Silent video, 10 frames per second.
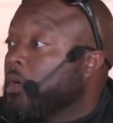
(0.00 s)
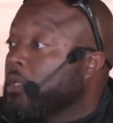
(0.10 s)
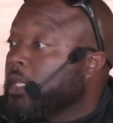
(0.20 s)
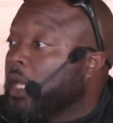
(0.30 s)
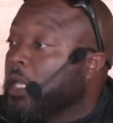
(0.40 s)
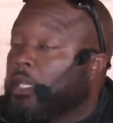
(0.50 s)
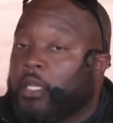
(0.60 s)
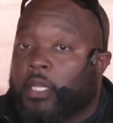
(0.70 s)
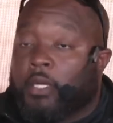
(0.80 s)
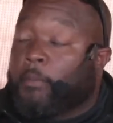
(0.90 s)
Right. So
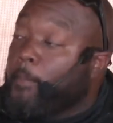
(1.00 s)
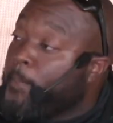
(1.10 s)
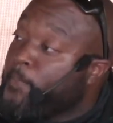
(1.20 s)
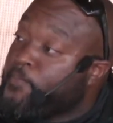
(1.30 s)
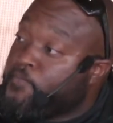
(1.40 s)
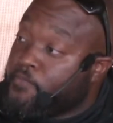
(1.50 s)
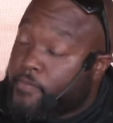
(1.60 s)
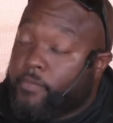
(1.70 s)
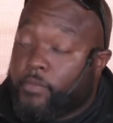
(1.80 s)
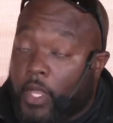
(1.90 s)
again, we're talking about access
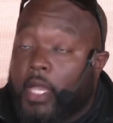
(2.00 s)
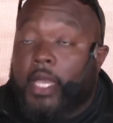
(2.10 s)
to resources.